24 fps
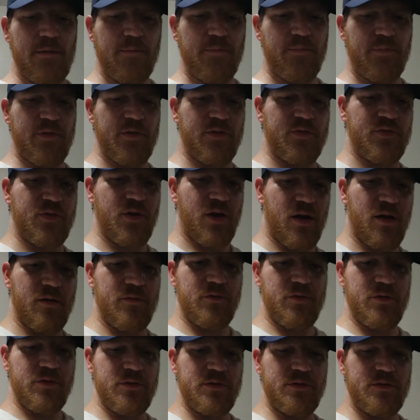The
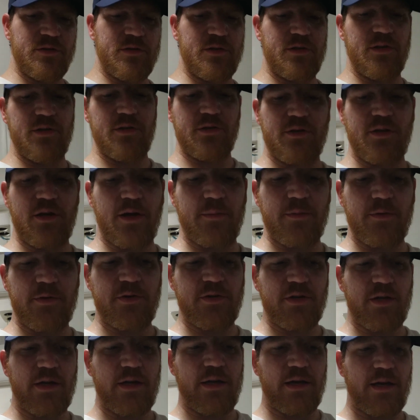Sovereigns, the
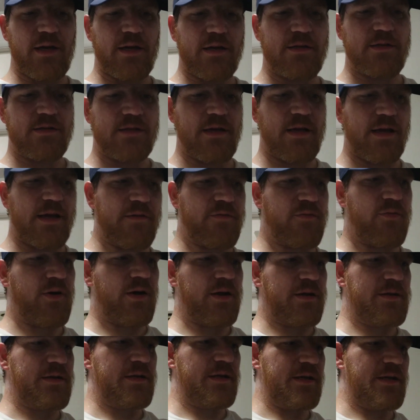WJX, the
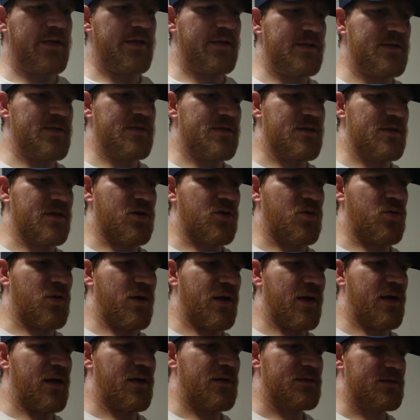FYTs, the
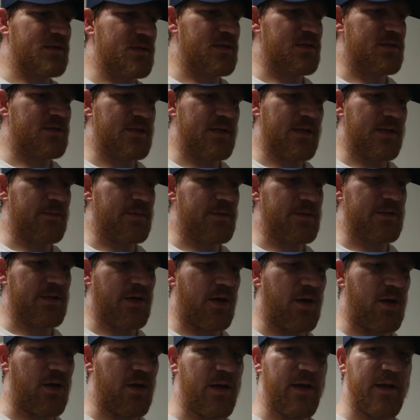Quails, and the Stigmas
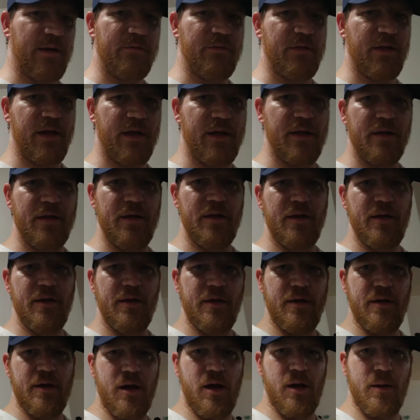all have that.
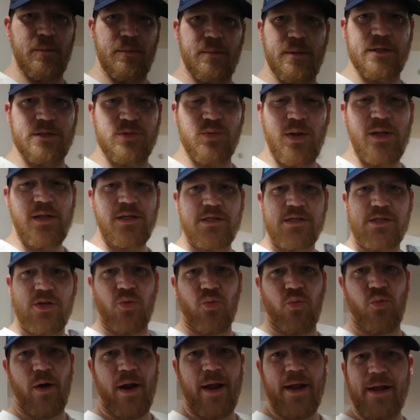As well as the
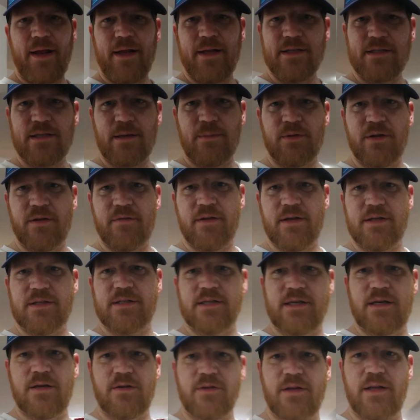Reigns, I believe they
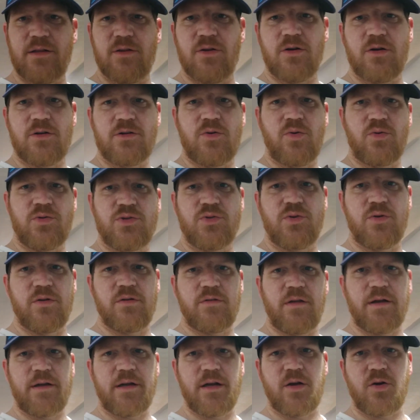sell. They look cool, sort of
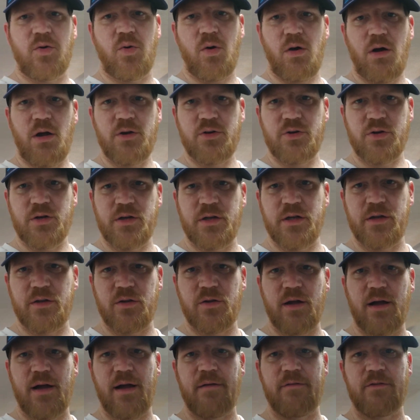like a quadrant needle.
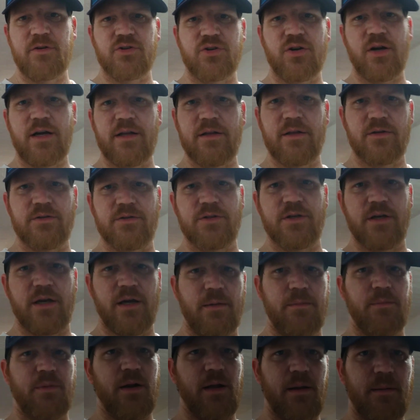I haven't tried those
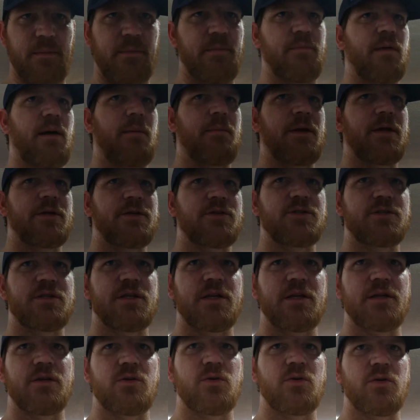yet, but I'm interested
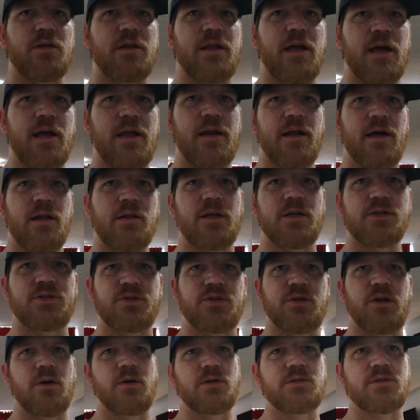in doing that, and I'll let you
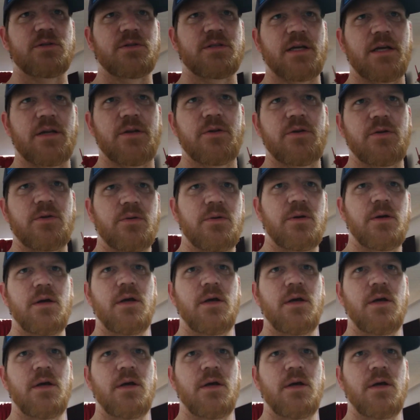know as soon as I do.